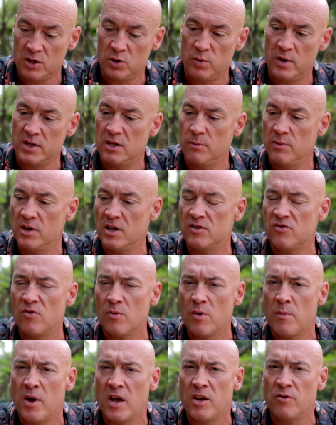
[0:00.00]
20 minutes
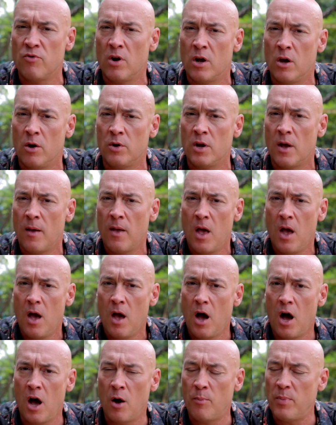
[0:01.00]
from the main road
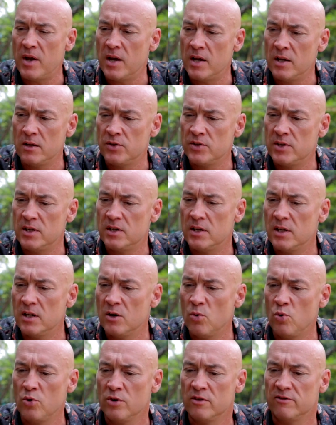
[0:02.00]
up a hill sitting
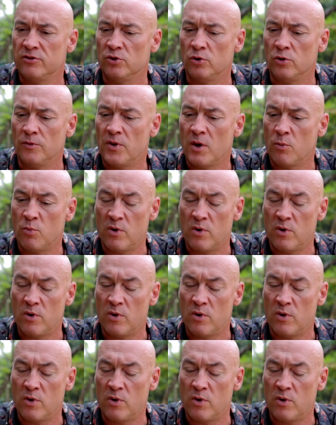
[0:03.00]
in a waterfall.